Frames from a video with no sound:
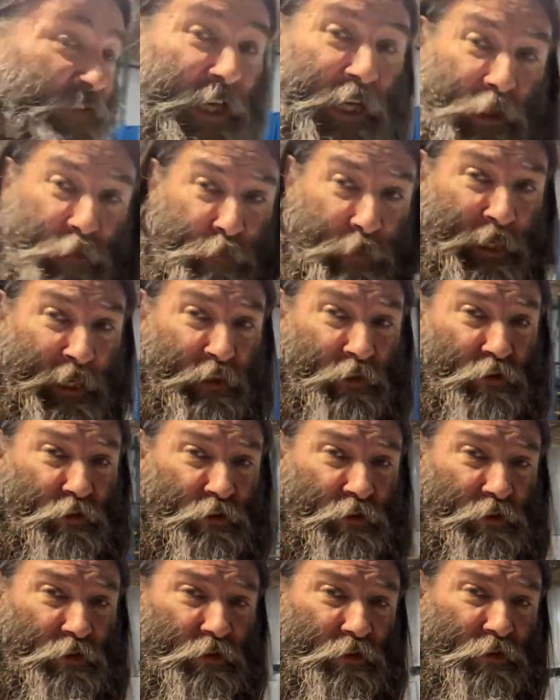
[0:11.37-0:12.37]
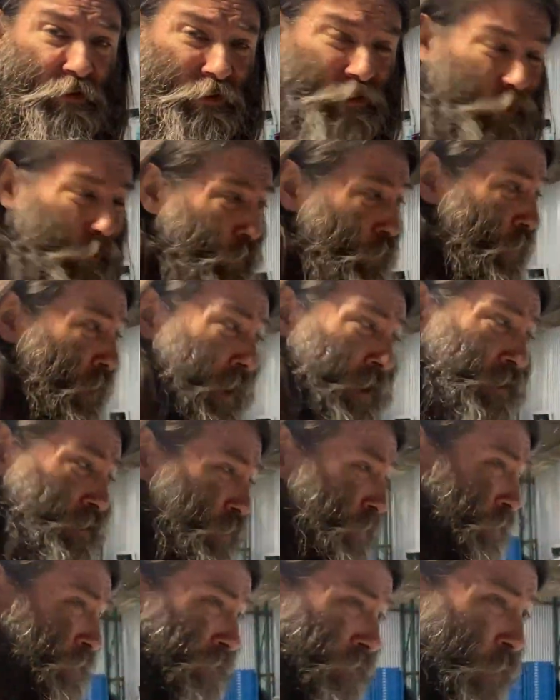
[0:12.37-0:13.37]
got about
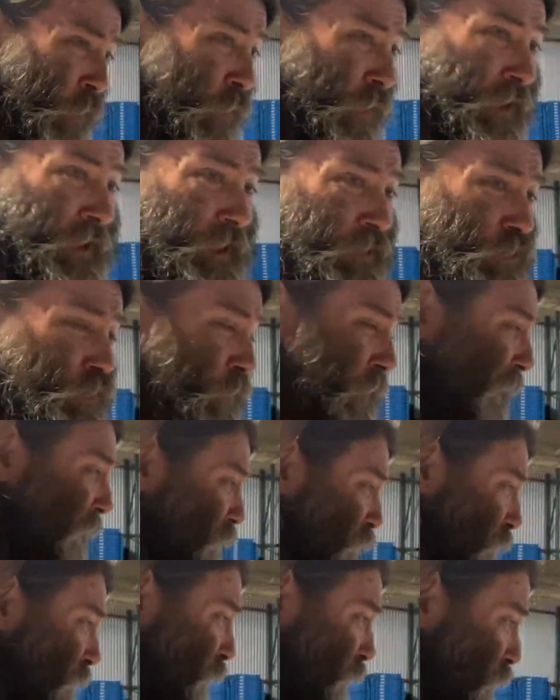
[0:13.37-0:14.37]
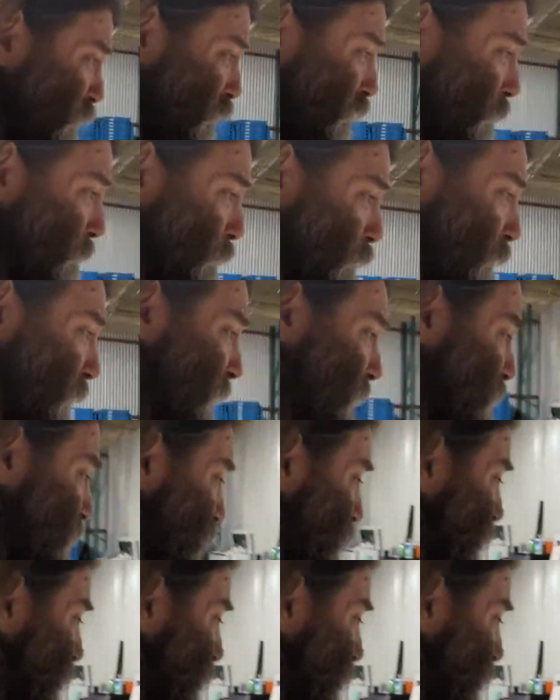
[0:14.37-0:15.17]
240 transfers to print,